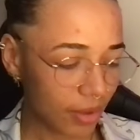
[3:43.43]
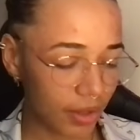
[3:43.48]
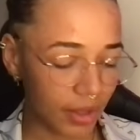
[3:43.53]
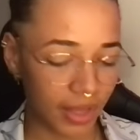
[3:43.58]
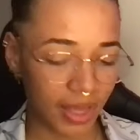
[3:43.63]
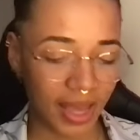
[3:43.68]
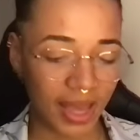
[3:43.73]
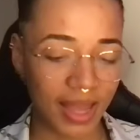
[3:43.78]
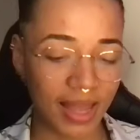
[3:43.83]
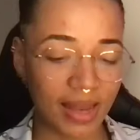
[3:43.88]

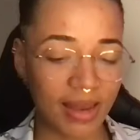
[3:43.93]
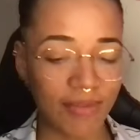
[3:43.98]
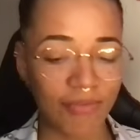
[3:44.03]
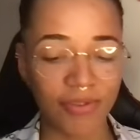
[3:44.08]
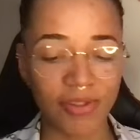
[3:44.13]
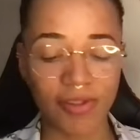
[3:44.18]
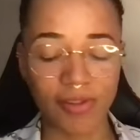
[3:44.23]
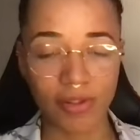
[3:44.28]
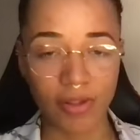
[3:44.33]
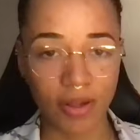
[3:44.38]
okay and if
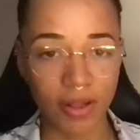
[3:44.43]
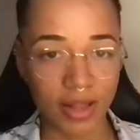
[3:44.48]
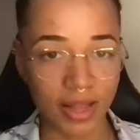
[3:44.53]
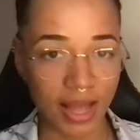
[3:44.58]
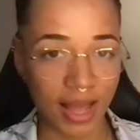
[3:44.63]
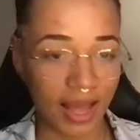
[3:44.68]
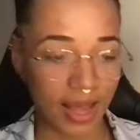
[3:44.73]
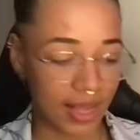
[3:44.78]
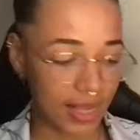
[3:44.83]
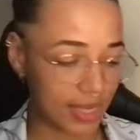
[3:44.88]
it's not
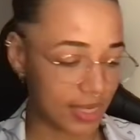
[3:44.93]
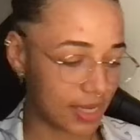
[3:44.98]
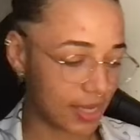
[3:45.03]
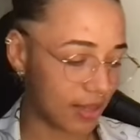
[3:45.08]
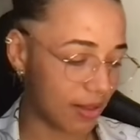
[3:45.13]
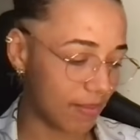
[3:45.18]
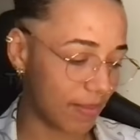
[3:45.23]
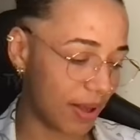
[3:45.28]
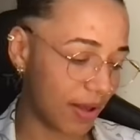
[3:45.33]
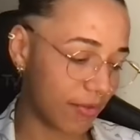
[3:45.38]
that it's
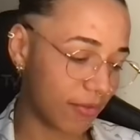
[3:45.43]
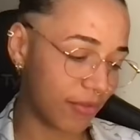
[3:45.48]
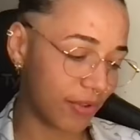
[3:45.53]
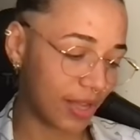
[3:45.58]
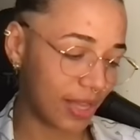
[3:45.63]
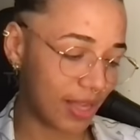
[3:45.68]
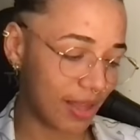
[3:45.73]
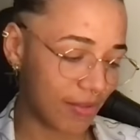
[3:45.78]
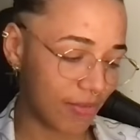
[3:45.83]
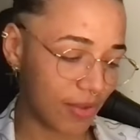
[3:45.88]
just about
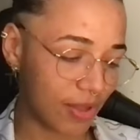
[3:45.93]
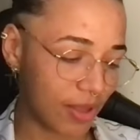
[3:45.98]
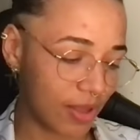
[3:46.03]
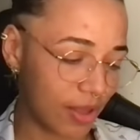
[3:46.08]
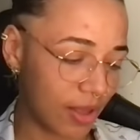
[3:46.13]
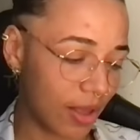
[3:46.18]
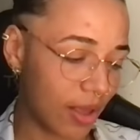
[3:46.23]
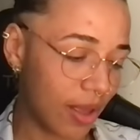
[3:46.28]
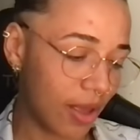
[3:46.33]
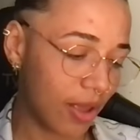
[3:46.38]

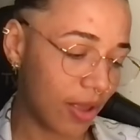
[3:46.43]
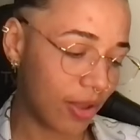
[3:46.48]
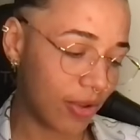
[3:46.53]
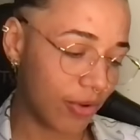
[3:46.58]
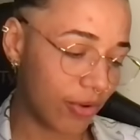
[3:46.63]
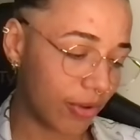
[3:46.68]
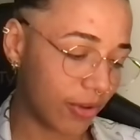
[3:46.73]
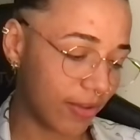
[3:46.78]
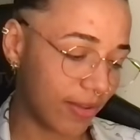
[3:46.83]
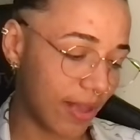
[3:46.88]
forgiving
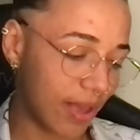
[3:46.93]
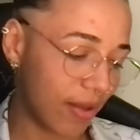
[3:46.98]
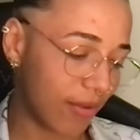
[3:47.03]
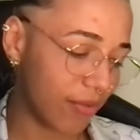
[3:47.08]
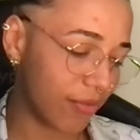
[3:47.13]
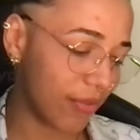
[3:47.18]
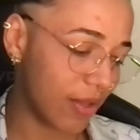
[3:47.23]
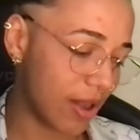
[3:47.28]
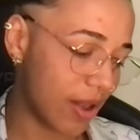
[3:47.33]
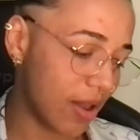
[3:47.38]

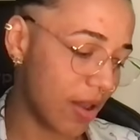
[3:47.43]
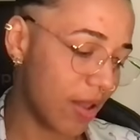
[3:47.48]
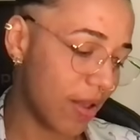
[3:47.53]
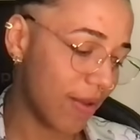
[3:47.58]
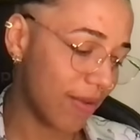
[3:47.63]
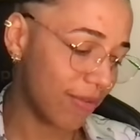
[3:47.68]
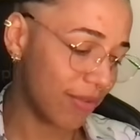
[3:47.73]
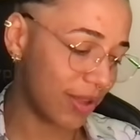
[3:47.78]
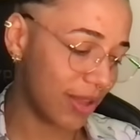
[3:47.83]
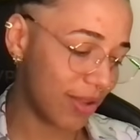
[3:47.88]
yourself and
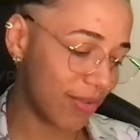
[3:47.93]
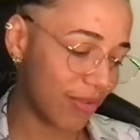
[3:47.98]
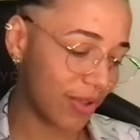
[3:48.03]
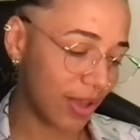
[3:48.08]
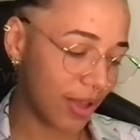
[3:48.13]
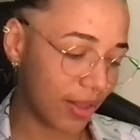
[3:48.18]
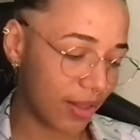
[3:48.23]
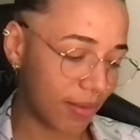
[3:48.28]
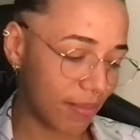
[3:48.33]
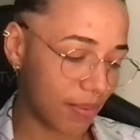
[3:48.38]

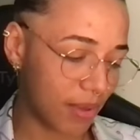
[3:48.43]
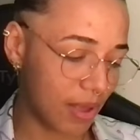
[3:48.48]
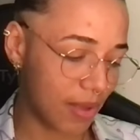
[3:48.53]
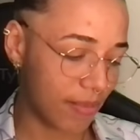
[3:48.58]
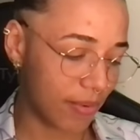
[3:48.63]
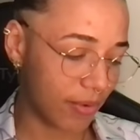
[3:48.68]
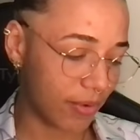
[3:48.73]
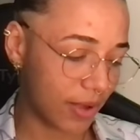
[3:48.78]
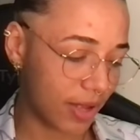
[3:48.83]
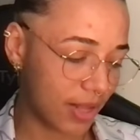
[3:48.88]
forgiving other
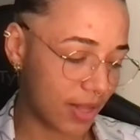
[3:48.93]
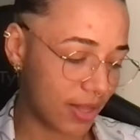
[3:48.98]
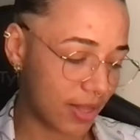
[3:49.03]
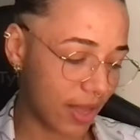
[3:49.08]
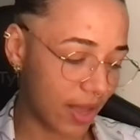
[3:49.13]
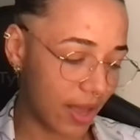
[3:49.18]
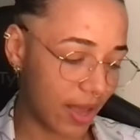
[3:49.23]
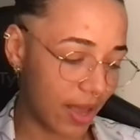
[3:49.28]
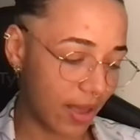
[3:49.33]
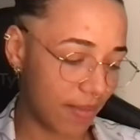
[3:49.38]
people. It's
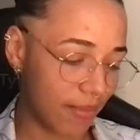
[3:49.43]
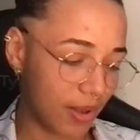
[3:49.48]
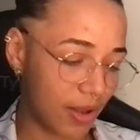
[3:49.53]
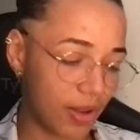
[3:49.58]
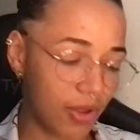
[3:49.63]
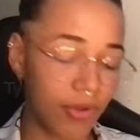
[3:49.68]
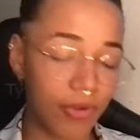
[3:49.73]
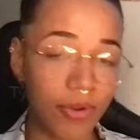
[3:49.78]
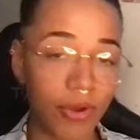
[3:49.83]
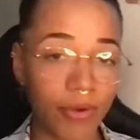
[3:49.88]
time,
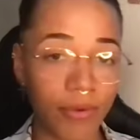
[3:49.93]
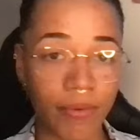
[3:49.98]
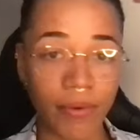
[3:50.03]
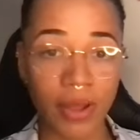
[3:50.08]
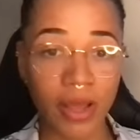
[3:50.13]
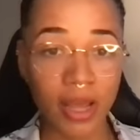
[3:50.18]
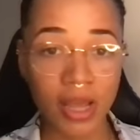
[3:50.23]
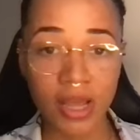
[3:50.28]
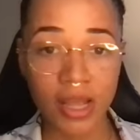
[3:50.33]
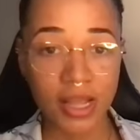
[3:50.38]
and you don't.
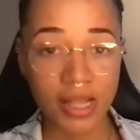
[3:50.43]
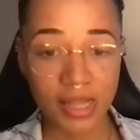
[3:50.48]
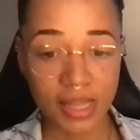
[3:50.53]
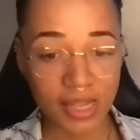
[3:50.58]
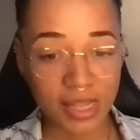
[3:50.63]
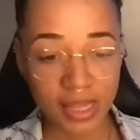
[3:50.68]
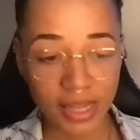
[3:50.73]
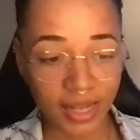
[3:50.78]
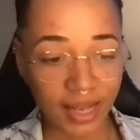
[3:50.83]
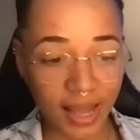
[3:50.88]

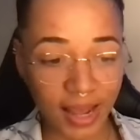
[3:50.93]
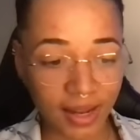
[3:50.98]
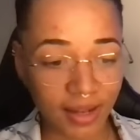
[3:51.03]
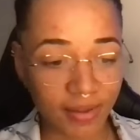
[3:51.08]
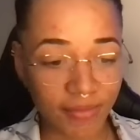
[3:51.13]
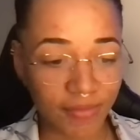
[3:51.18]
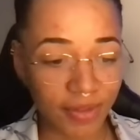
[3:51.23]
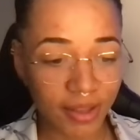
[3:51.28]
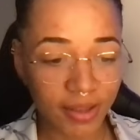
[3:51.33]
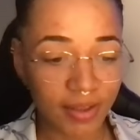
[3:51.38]
This
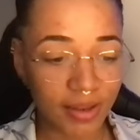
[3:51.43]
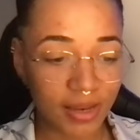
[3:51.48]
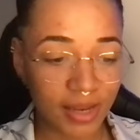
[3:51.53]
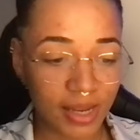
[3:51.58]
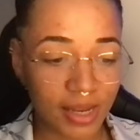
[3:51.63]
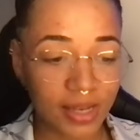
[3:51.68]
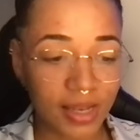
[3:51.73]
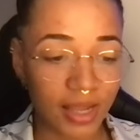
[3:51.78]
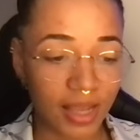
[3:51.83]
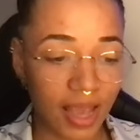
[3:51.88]
collective doesn't
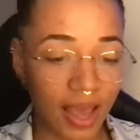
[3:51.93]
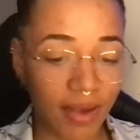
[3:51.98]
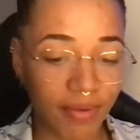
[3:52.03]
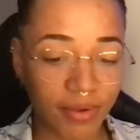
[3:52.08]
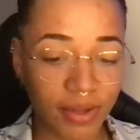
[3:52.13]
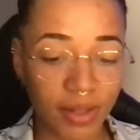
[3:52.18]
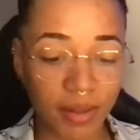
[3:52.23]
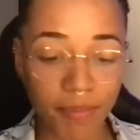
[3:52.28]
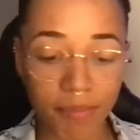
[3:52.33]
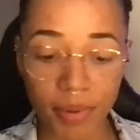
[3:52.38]
need to
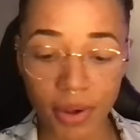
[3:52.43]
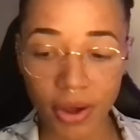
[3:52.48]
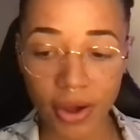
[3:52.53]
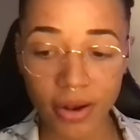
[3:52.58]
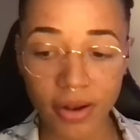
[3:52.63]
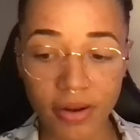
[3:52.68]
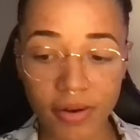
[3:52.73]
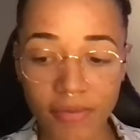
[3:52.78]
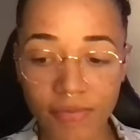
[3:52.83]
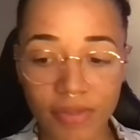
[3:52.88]
carry the
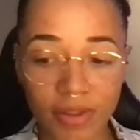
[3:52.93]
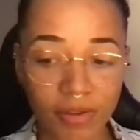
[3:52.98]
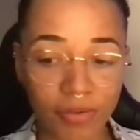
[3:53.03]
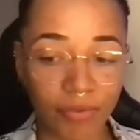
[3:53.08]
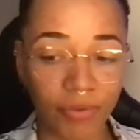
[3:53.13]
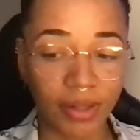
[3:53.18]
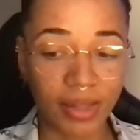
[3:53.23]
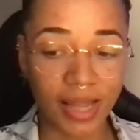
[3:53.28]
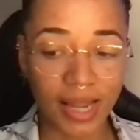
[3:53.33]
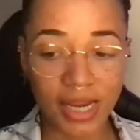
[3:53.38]
burden of this
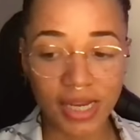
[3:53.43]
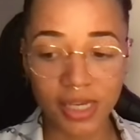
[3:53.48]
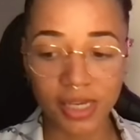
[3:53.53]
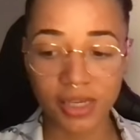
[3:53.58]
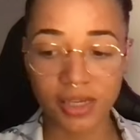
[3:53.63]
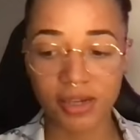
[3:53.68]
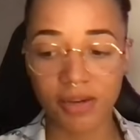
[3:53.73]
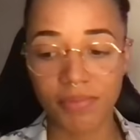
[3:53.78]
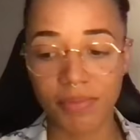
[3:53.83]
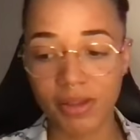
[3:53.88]

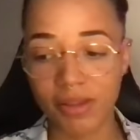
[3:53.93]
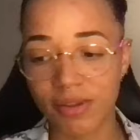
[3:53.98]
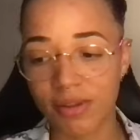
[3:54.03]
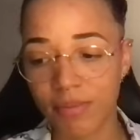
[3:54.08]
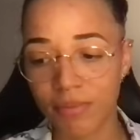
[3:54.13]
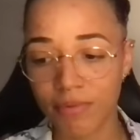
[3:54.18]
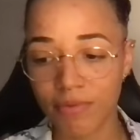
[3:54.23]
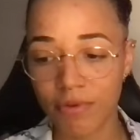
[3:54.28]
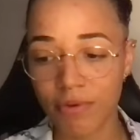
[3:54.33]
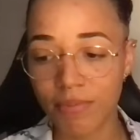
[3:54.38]
relationship that
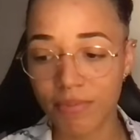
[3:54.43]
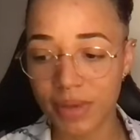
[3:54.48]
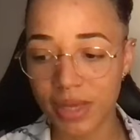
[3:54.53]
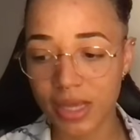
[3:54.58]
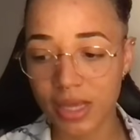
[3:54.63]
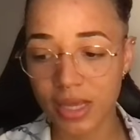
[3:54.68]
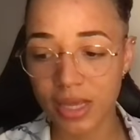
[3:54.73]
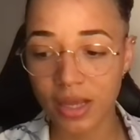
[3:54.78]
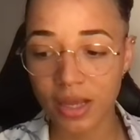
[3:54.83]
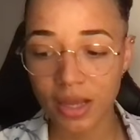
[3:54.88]
some of you
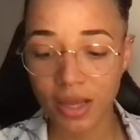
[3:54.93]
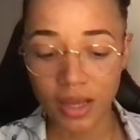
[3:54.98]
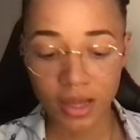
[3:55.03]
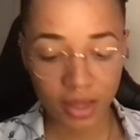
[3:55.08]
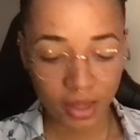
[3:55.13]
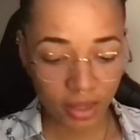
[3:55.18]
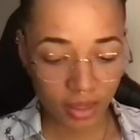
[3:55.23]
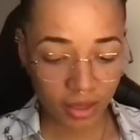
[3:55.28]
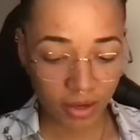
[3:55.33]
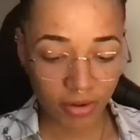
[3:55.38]
be,
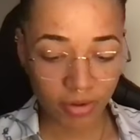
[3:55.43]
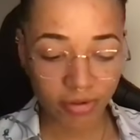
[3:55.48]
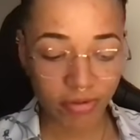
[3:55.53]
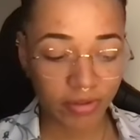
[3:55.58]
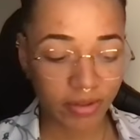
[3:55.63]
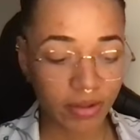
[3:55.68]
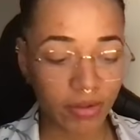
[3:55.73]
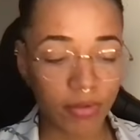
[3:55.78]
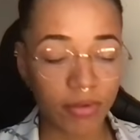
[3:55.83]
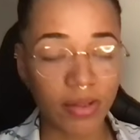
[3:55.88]
you know,
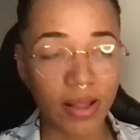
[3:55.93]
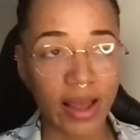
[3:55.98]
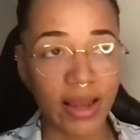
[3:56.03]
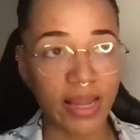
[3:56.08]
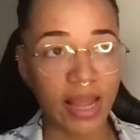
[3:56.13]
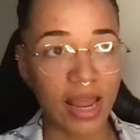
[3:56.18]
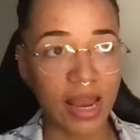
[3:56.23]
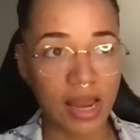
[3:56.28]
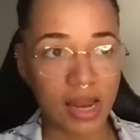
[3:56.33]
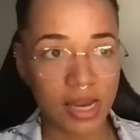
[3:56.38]
still
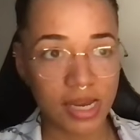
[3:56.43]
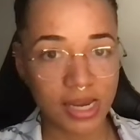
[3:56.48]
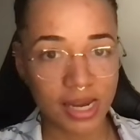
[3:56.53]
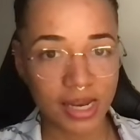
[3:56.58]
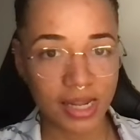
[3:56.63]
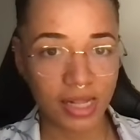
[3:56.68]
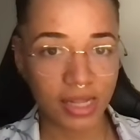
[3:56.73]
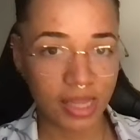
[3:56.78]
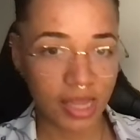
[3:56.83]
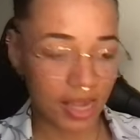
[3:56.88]
like
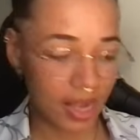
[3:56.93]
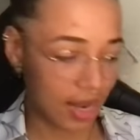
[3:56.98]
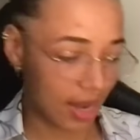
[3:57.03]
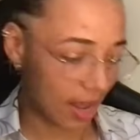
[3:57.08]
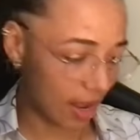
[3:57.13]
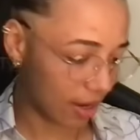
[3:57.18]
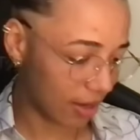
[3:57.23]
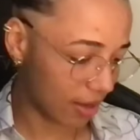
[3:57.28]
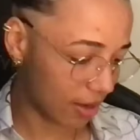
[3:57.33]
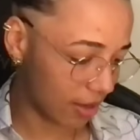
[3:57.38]
energetically
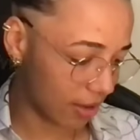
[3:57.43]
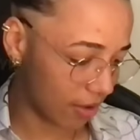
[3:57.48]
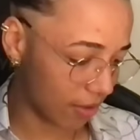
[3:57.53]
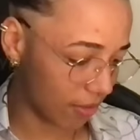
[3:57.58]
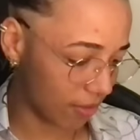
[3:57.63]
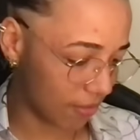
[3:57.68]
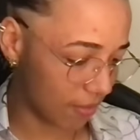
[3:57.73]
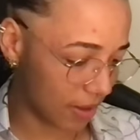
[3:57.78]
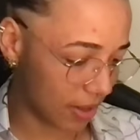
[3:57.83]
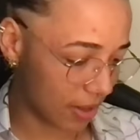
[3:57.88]
connected
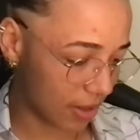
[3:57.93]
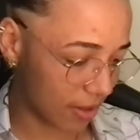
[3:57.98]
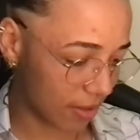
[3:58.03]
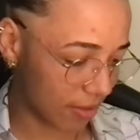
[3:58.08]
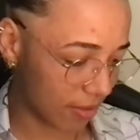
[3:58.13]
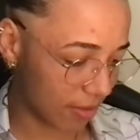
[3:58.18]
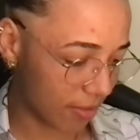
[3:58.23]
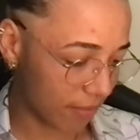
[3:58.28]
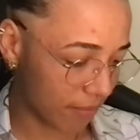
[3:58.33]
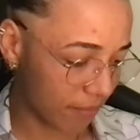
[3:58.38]
to
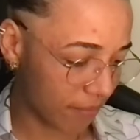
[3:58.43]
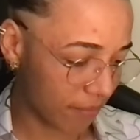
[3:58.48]
because